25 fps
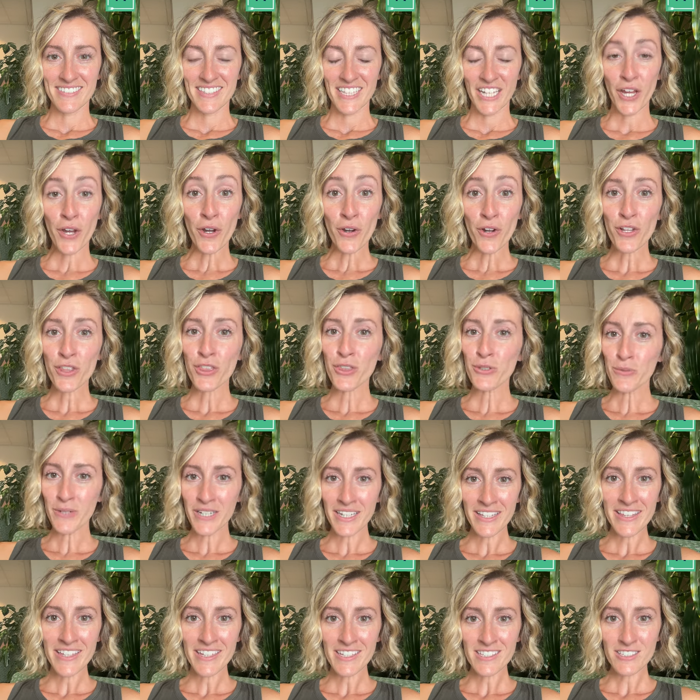Here are
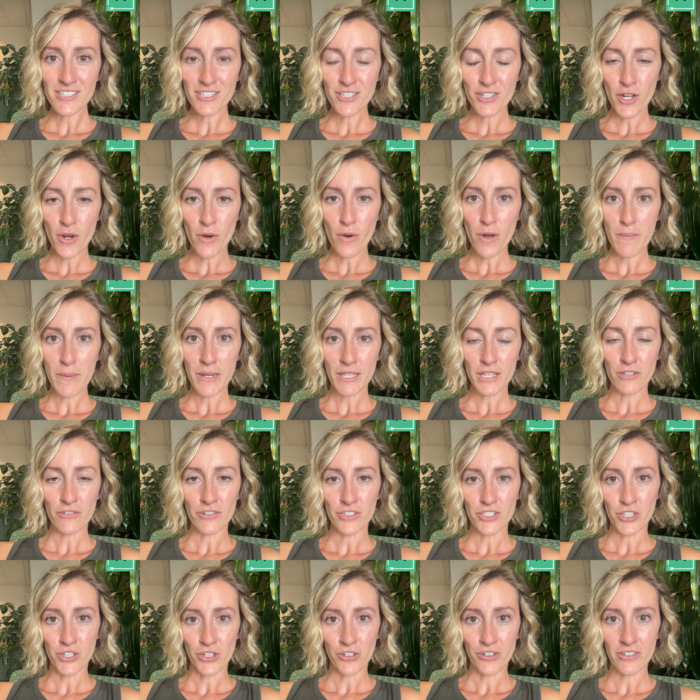3 things to know about the
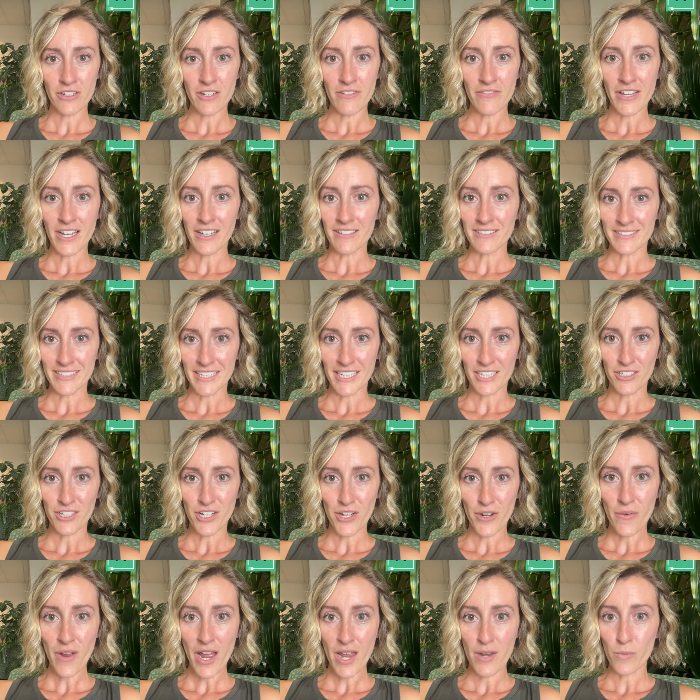return of El
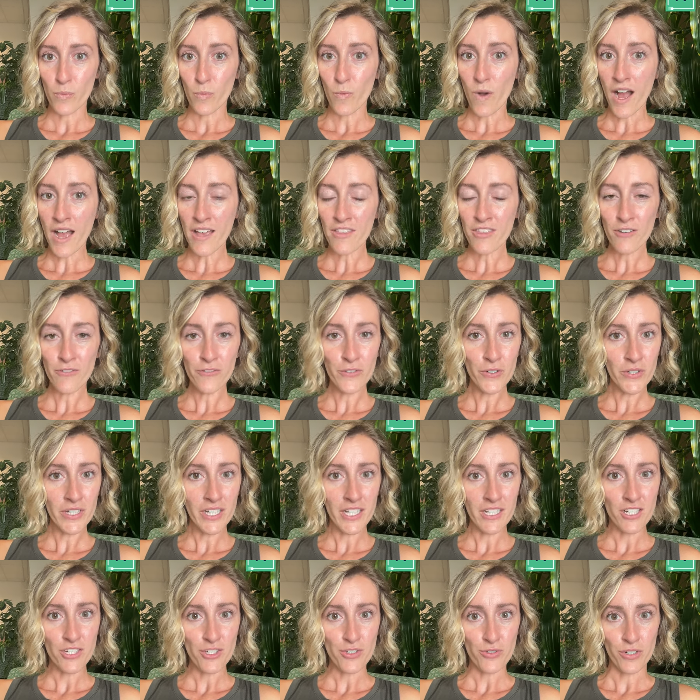Niño and why the food
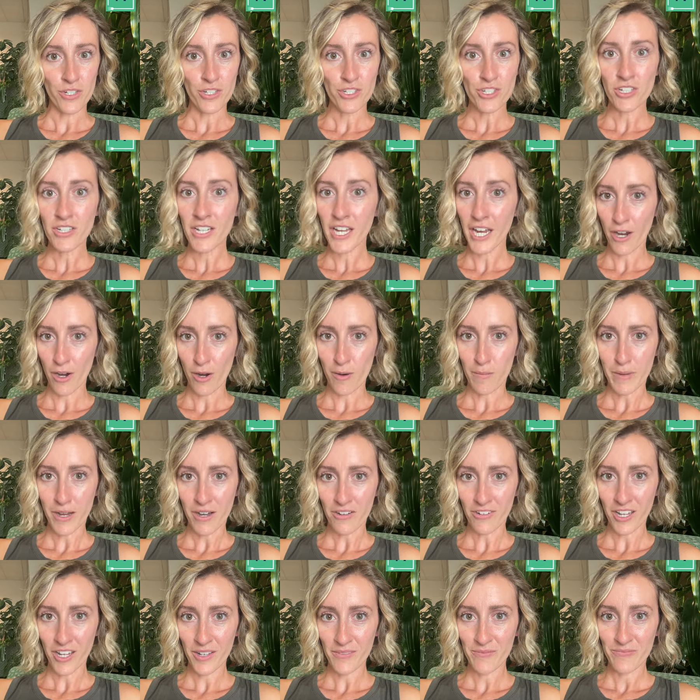industry should care
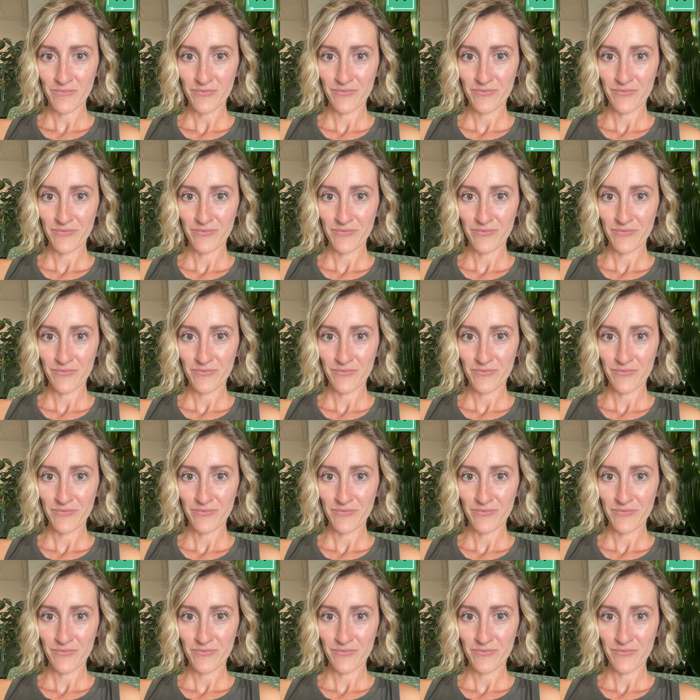about it.